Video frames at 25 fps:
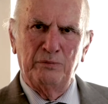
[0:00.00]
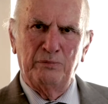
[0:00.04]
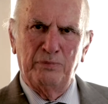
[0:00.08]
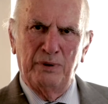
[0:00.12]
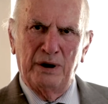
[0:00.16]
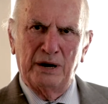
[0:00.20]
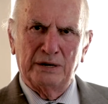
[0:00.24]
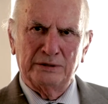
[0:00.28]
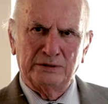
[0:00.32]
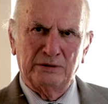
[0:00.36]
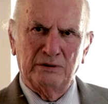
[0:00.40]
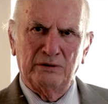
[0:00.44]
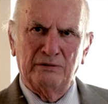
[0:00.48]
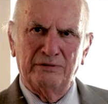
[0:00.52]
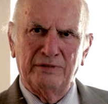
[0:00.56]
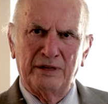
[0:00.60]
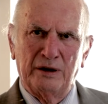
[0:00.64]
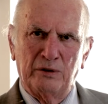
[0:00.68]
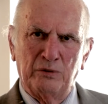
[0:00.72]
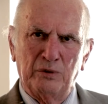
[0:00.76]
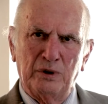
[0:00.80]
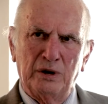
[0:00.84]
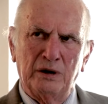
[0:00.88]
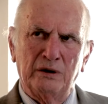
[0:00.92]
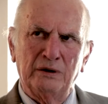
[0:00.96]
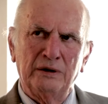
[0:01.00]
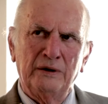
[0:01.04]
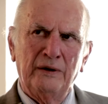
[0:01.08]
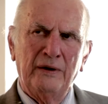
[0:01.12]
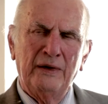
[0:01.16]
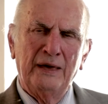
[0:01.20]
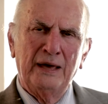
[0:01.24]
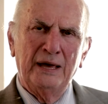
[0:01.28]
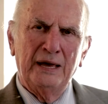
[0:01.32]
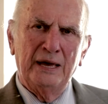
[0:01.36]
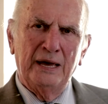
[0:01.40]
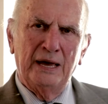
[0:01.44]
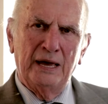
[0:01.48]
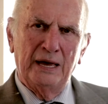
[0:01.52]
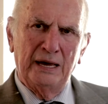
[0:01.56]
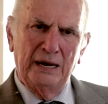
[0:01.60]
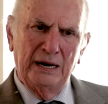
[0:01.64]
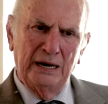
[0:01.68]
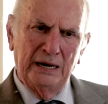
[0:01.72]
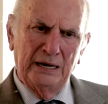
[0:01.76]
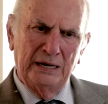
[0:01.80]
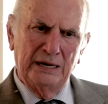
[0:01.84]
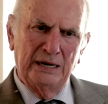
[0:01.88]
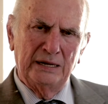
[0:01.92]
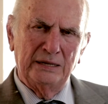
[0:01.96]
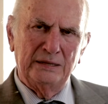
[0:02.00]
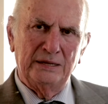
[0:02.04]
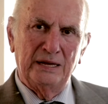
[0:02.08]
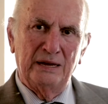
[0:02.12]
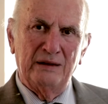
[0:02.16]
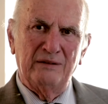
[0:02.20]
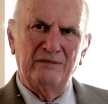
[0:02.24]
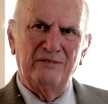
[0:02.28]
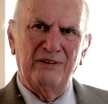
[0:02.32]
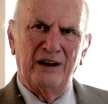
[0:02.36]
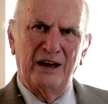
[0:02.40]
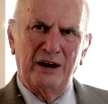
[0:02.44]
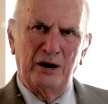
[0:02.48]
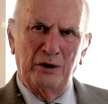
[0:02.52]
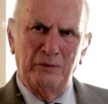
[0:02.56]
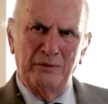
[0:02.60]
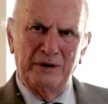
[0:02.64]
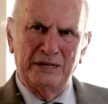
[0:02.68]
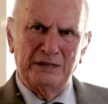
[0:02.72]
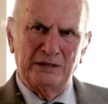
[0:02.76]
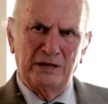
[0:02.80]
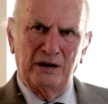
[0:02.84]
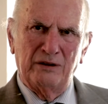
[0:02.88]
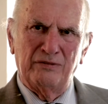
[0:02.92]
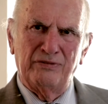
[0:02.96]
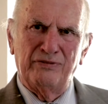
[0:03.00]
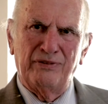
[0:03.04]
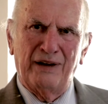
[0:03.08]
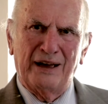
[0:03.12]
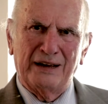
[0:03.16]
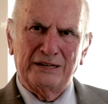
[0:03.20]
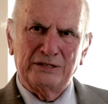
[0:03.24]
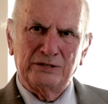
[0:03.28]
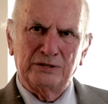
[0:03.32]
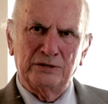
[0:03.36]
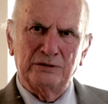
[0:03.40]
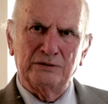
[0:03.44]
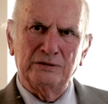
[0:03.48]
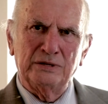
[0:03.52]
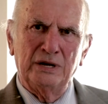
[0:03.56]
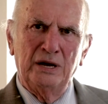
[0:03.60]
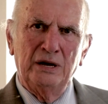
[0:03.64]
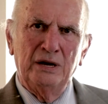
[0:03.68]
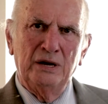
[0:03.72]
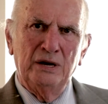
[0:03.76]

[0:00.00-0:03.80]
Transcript: parts of the world in the environmental factor,